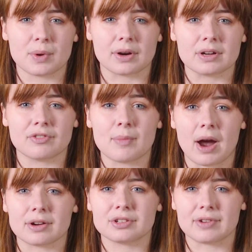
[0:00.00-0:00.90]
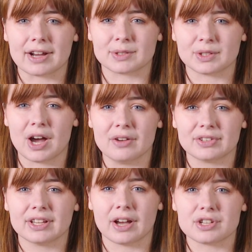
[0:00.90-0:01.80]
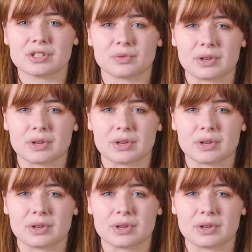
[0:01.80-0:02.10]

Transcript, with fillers: word from our Director of Concussion